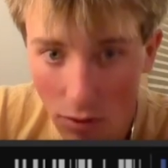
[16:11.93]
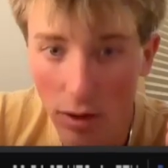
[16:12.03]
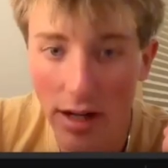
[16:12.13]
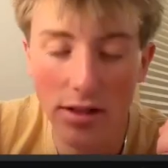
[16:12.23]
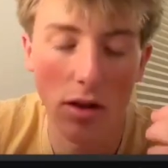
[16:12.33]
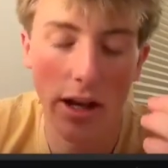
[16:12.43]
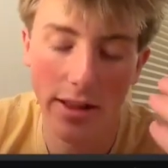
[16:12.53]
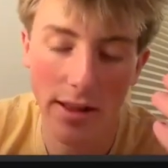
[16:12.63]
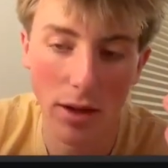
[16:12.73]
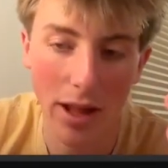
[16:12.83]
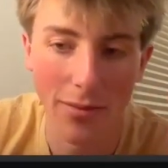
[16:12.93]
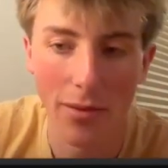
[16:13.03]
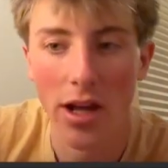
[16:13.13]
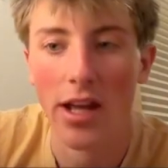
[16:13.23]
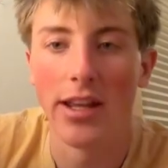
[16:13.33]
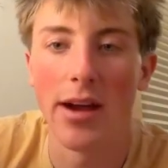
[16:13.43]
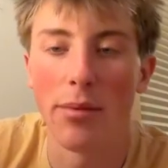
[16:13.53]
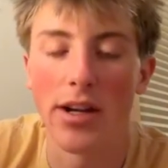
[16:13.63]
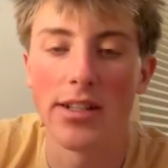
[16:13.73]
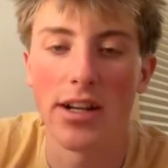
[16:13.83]
Right? So like they blame, yeah,
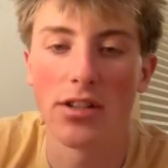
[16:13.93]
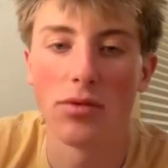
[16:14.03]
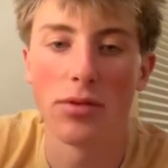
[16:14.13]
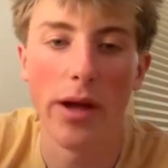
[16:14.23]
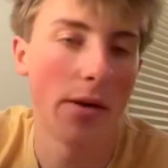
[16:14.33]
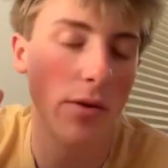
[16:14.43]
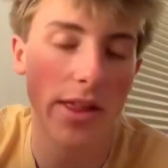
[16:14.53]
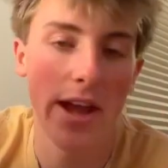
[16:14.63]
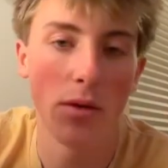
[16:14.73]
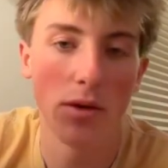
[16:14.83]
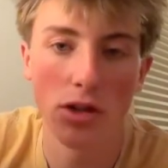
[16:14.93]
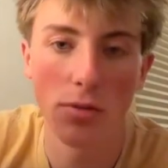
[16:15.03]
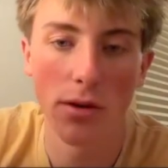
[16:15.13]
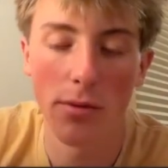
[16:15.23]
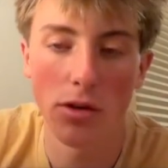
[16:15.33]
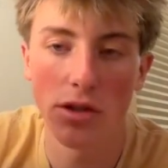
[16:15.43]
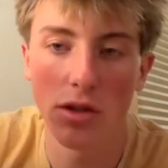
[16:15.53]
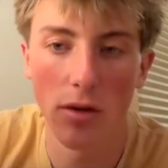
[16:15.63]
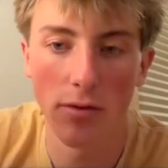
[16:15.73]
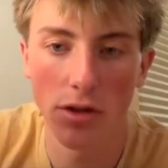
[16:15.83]
price action was bad when they were super
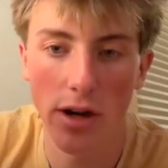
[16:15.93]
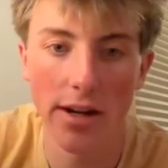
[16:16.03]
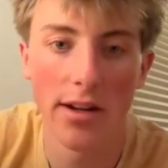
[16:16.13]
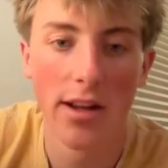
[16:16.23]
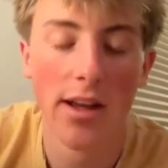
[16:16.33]
emotional over traded.